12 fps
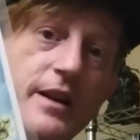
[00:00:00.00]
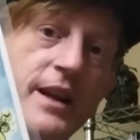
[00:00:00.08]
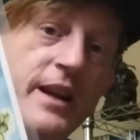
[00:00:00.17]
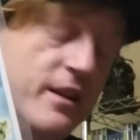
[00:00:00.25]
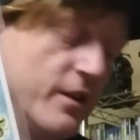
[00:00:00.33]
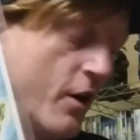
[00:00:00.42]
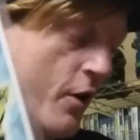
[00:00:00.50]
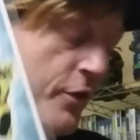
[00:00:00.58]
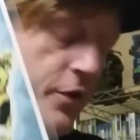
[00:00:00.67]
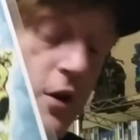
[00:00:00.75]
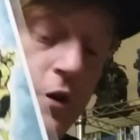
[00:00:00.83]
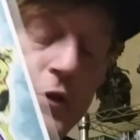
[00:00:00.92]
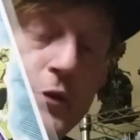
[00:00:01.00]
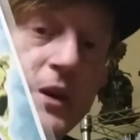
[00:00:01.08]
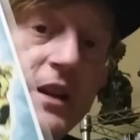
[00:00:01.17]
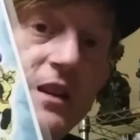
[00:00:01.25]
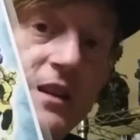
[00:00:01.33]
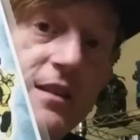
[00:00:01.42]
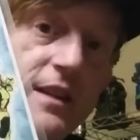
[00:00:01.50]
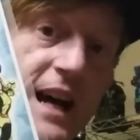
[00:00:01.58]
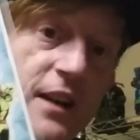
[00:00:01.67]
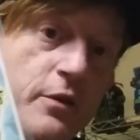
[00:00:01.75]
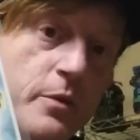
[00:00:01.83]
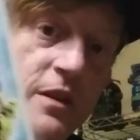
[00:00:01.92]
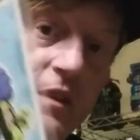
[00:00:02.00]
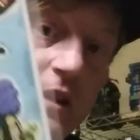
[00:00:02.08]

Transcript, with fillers: And all, all three of these last ones